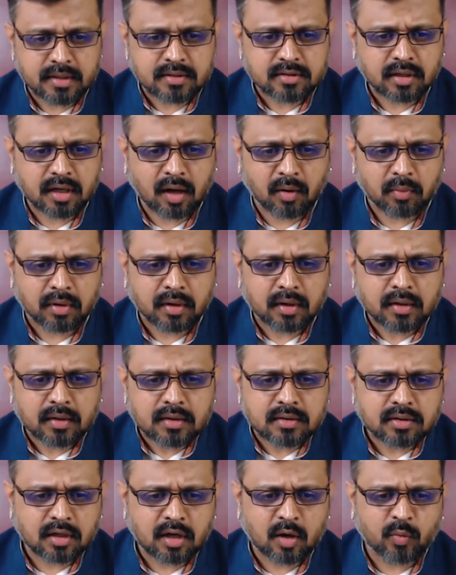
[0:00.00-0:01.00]
So now
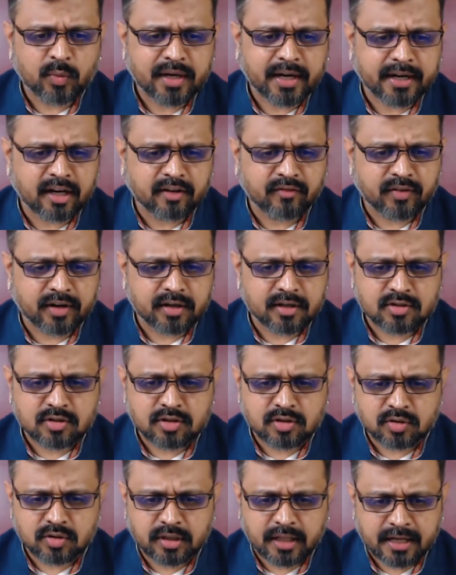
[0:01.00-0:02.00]
we kind of
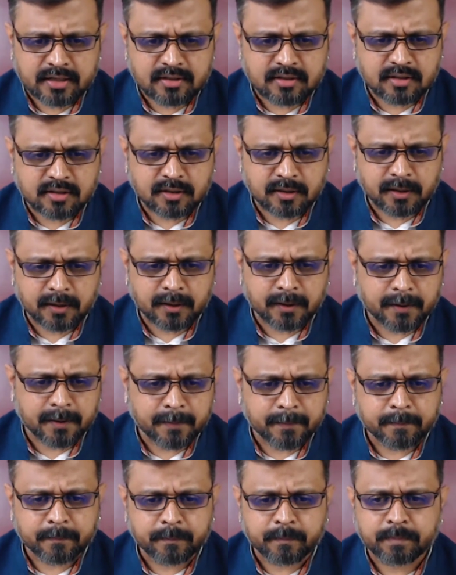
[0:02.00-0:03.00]
understood that
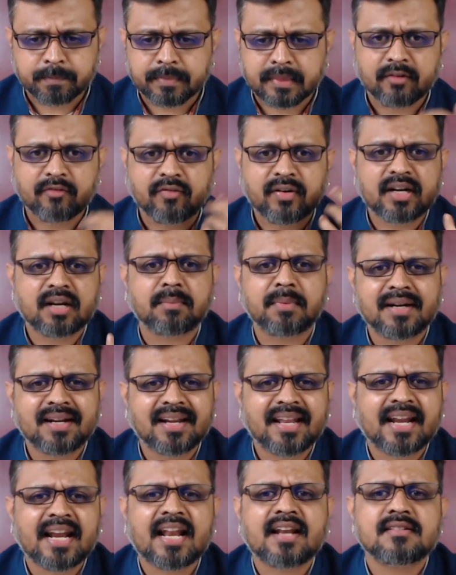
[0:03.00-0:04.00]

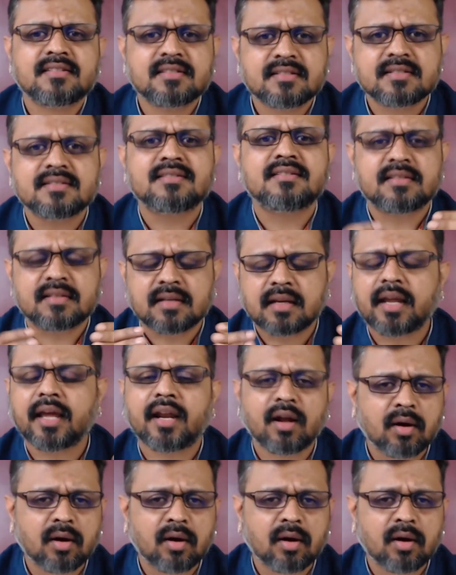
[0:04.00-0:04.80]
fundamental analysis,